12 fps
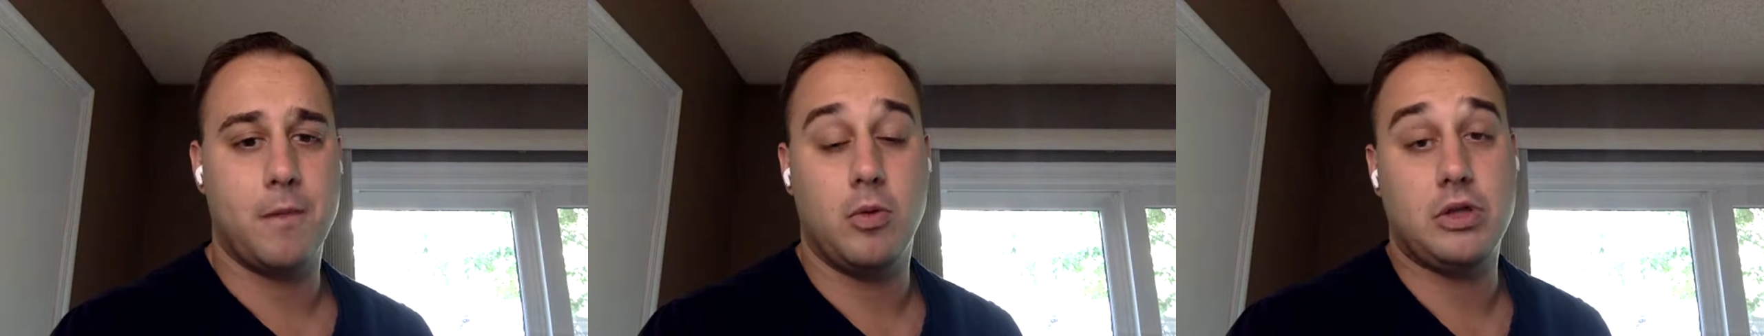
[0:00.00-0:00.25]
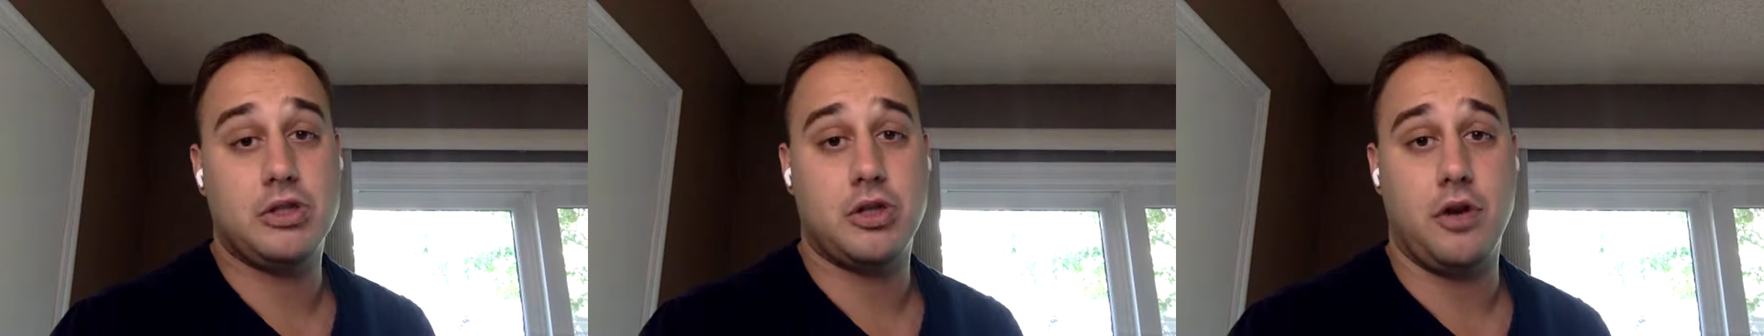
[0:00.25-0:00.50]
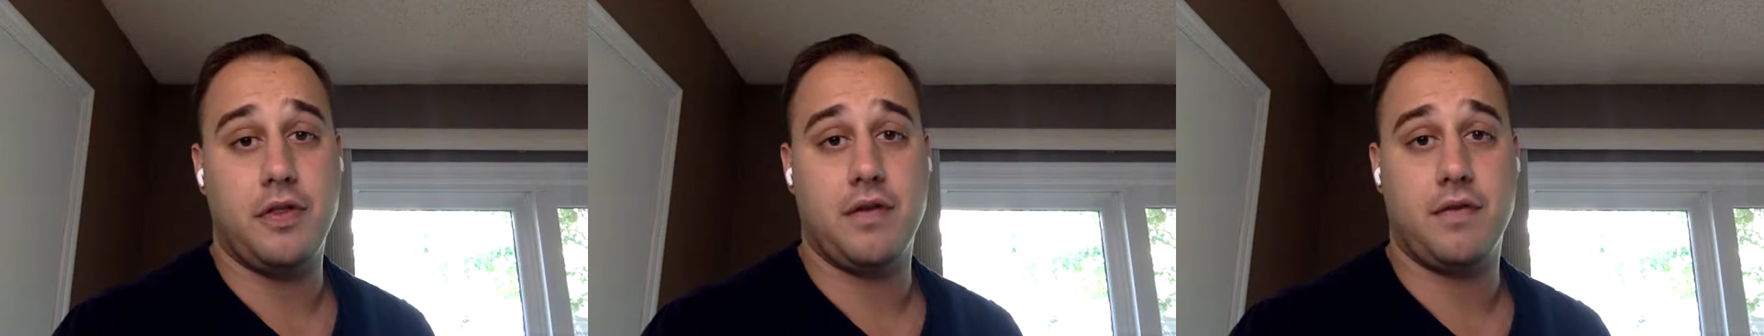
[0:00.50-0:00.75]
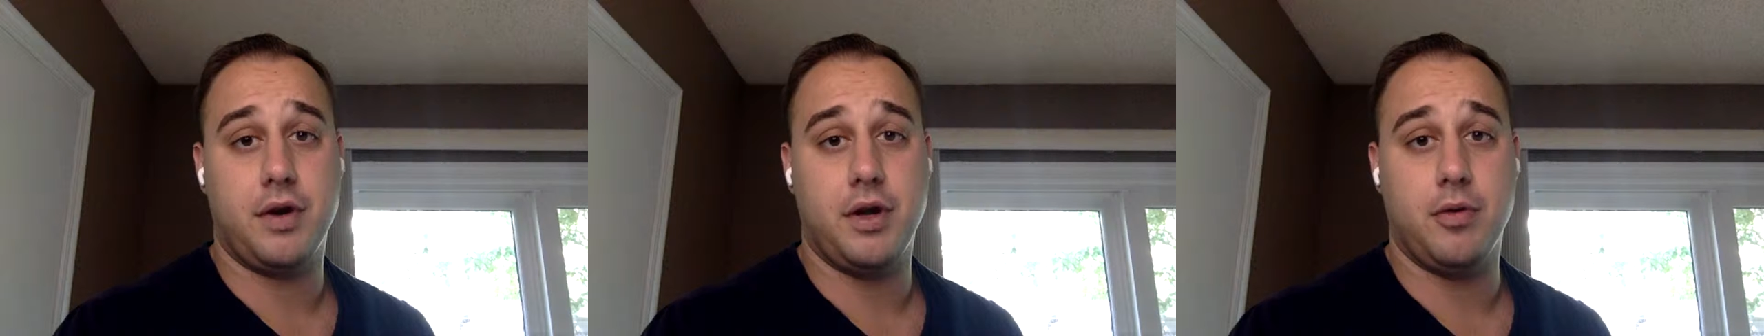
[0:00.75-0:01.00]
which is a good thing
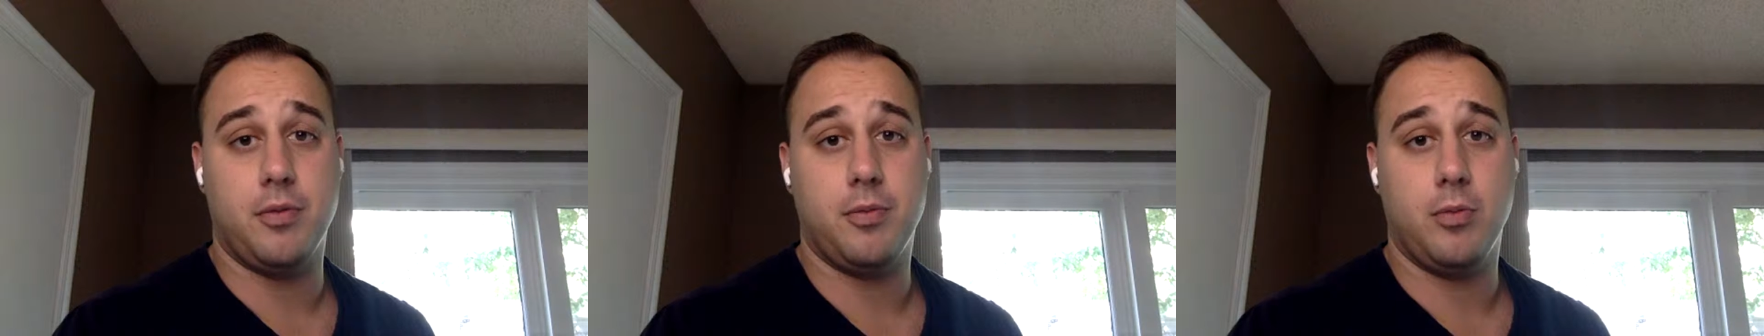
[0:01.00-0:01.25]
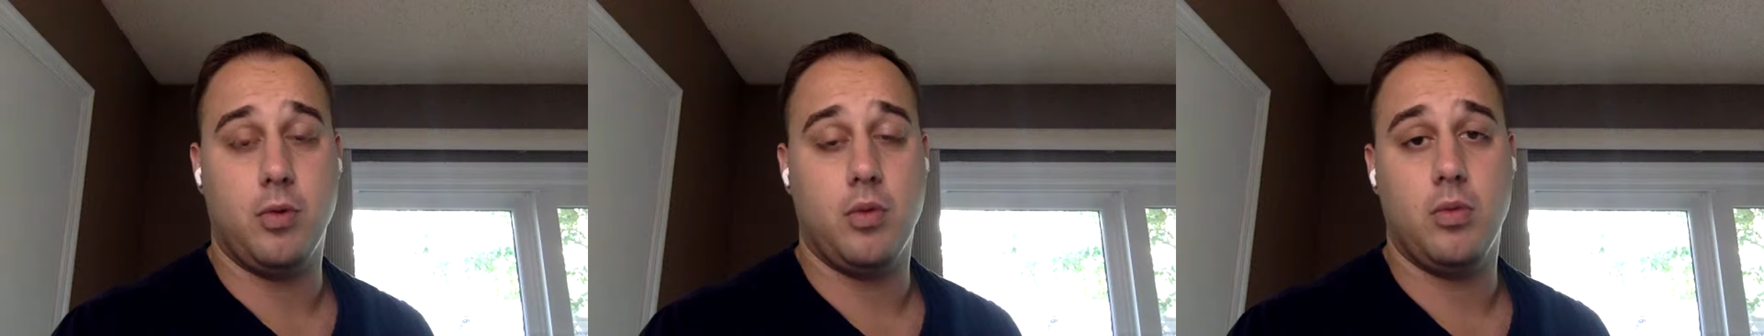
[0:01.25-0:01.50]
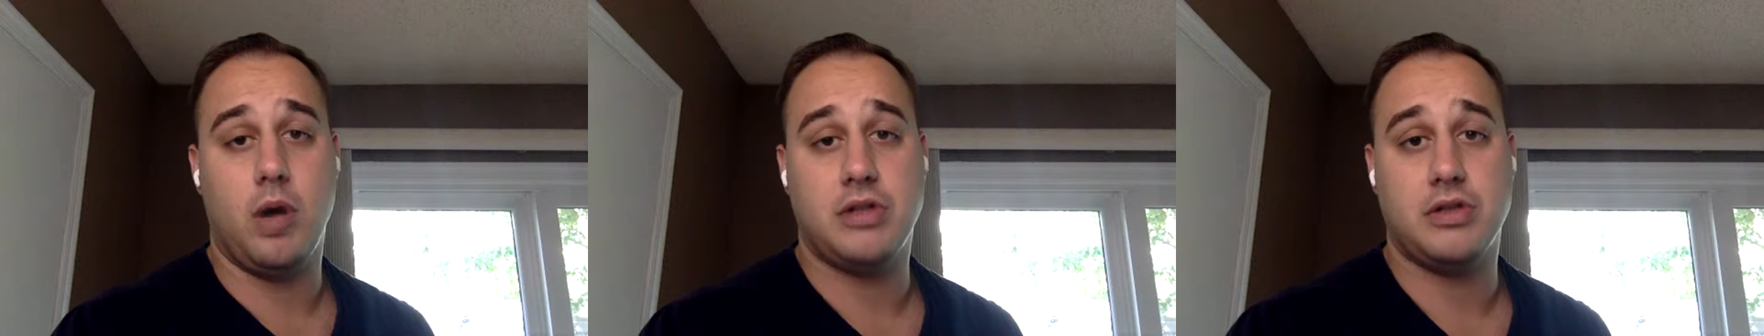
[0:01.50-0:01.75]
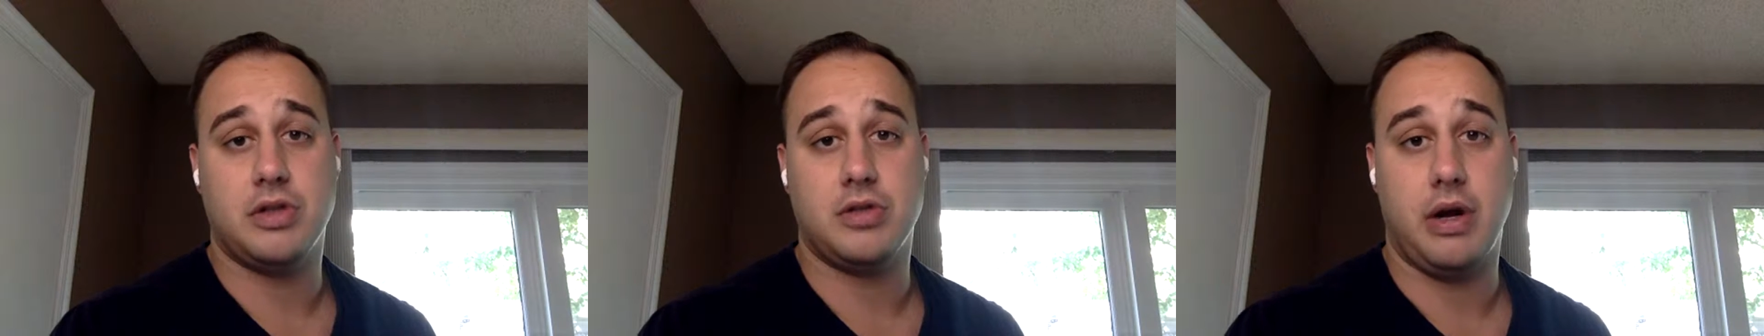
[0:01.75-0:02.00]
for you
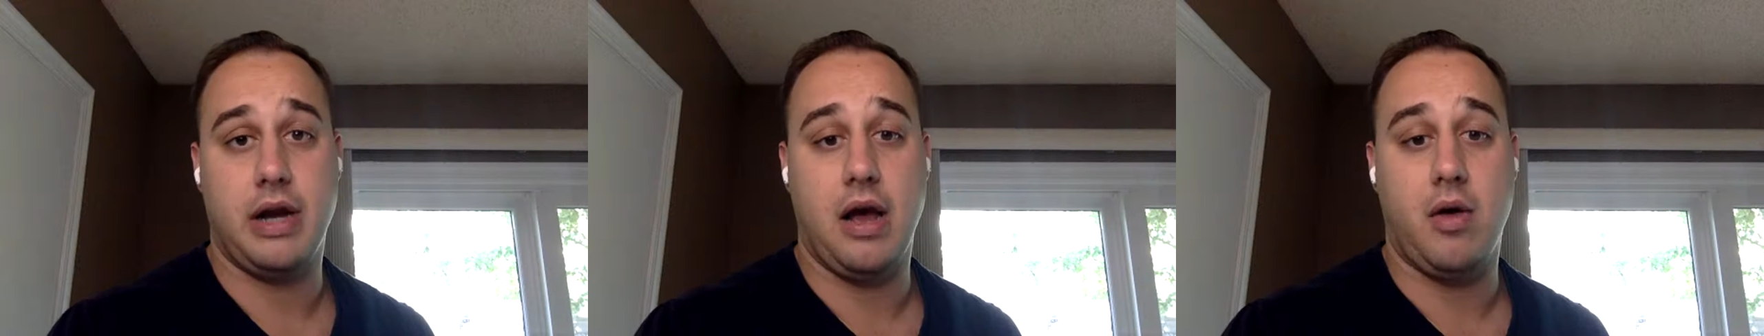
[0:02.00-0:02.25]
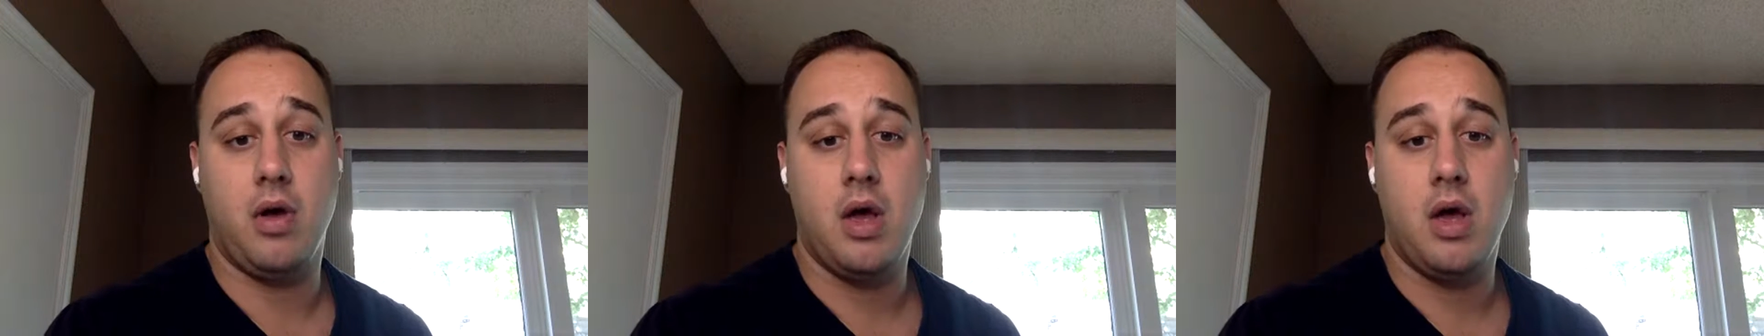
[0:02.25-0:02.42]
watching this right now,